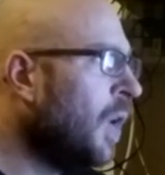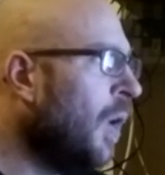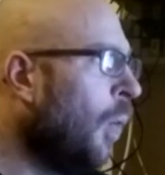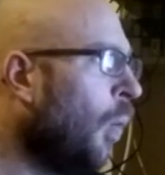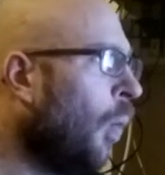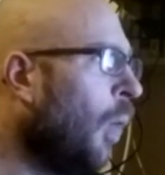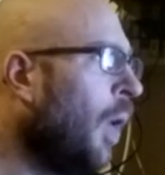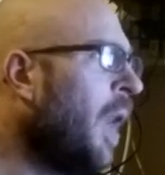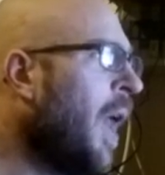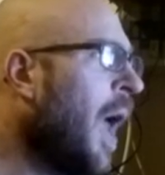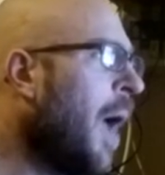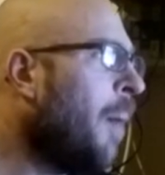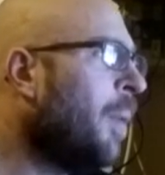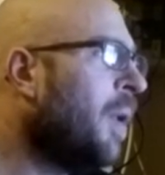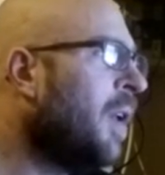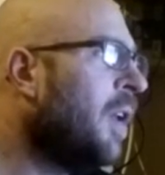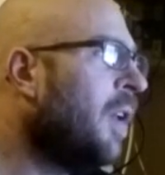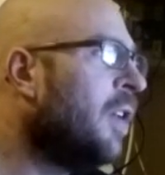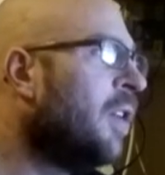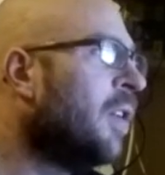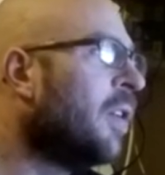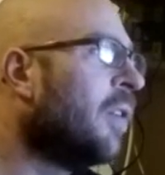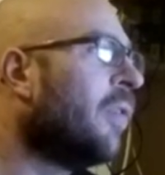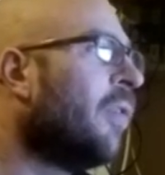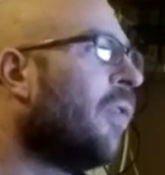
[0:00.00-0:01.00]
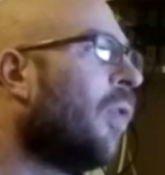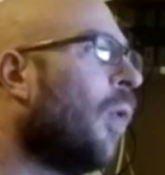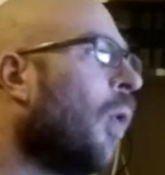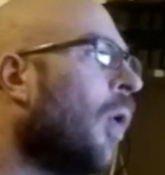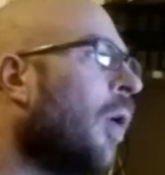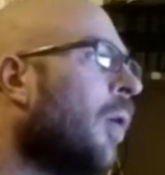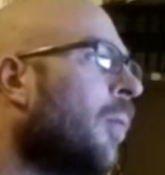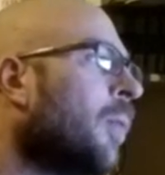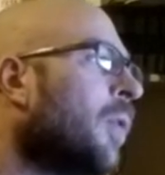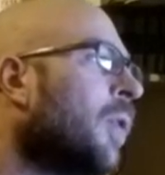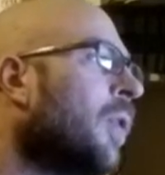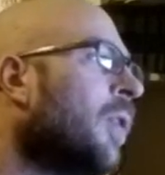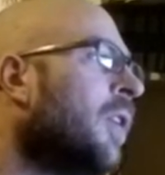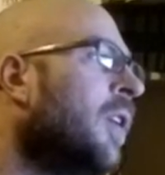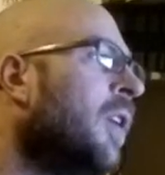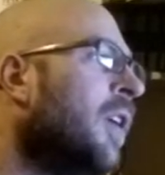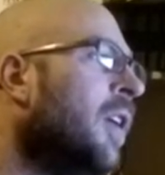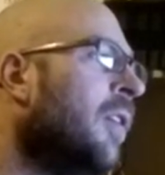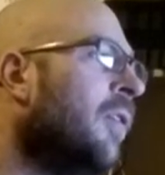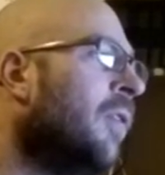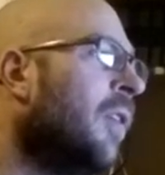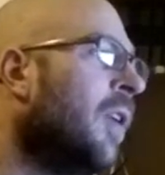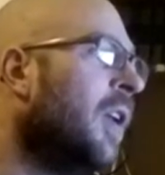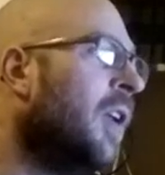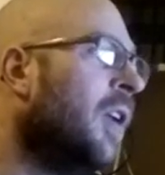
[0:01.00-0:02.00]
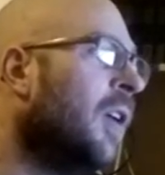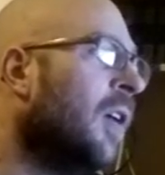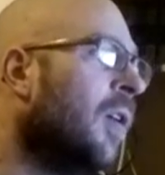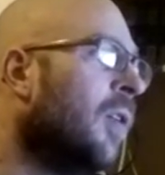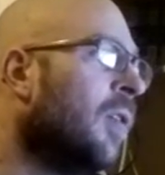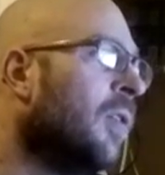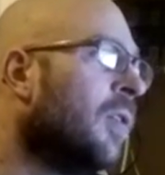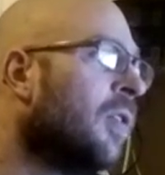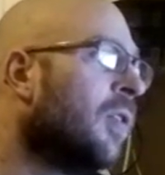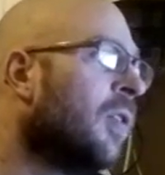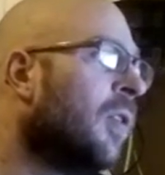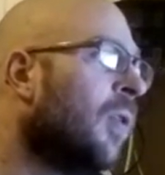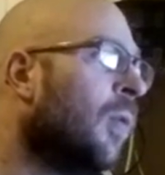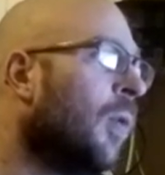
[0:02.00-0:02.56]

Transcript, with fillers: What happened to your form critique videos?